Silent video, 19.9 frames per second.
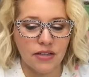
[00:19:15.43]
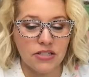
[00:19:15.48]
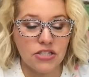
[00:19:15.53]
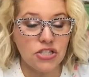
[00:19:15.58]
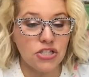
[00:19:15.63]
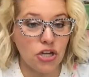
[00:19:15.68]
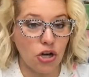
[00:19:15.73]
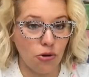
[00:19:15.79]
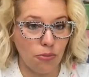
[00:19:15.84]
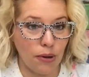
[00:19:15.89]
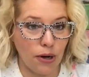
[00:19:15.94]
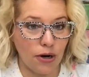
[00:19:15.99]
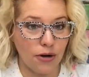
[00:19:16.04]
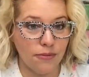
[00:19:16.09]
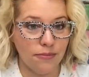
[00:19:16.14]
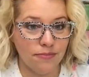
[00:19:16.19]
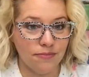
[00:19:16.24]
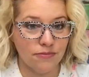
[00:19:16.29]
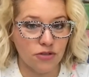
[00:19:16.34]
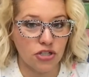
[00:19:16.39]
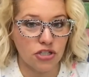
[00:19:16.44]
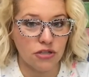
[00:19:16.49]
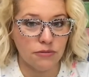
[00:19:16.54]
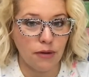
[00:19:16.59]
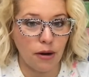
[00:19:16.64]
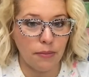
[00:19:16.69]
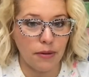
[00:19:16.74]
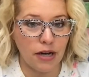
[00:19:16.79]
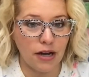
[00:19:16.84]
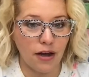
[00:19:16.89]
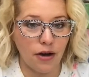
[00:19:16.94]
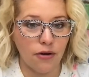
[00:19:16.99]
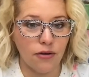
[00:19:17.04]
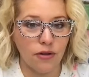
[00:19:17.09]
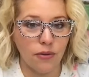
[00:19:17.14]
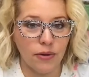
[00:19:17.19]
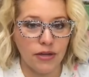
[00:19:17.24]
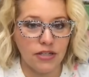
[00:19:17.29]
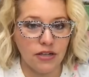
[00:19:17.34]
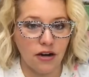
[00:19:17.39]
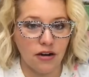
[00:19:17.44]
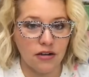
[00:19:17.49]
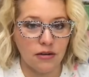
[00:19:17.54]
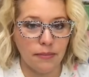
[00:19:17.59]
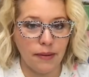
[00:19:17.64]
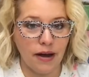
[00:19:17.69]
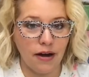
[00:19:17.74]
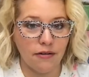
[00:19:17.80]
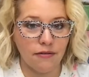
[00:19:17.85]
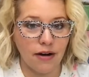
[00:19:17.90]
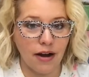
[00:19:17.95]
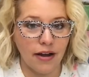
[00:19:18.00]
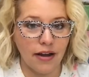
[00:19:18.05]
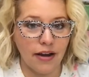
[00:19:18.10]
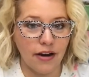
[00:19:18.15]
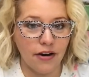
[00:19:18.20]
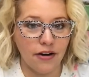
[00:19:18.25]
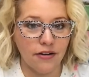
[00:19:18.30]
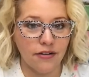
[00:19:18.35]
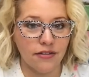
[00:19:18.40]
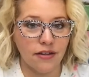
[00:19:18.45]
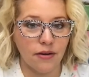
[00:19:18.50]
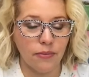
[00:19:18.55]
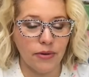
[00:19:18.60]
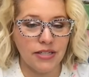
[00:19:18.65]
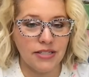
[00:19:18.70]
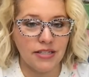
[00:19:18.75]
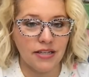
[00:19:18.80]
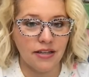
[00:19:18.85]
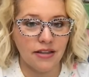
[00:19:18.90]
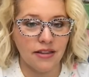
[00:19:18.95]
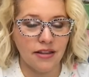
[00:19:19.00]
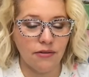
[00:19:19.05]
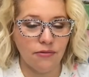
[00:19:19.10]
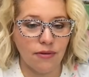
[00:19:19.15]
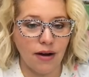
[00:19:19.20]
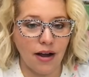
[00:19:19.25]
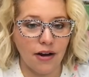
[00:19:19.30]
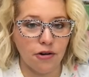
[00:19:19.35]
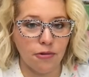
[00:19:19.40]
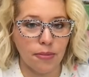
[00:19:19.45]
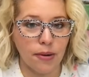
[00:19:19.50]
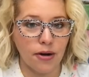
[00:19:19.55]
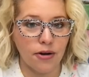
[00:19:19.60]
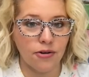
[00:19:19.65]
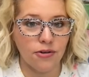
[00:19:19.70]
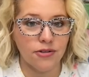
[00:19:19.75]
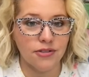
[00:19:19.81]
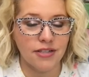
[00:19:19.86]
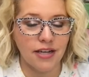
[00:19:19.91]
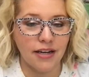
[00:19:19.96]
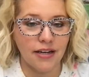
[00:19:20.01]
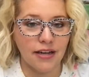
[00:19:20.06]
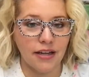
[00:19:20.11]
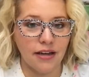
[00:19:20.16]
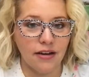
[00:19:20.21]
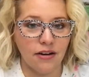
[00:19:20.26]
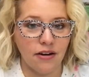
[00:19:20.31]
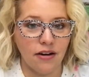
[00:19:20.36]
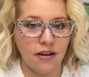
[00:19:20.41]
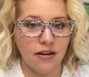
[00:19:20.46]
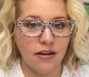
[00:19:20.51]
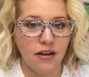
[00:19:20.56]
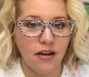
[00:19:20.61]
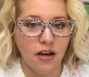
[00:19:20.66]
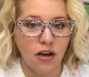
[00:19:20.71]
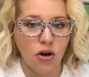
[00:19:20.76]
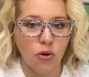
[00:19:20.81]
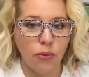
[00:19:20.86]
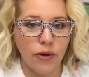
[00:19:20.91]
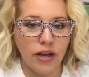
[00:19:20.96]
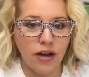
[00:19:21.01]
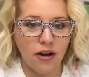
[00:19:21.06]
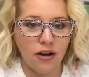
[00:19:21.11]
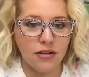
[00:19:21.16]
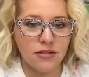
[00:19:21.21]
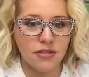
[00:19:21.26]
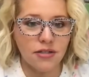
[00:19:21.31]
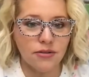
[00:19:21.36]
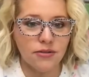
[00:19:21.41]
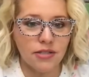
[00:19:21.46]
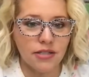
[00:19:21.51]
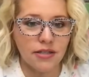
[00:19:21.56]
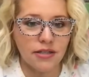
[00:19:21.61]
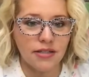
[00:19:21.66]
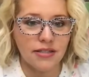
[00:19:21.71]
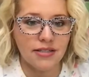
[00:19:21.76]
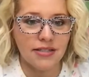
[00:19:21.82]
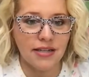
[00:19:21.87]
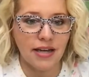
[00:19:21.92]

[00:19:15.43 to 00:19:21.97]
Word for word: Snowbird just a moment ago that we talked about right here that we did the writer bottle technique on. We also did this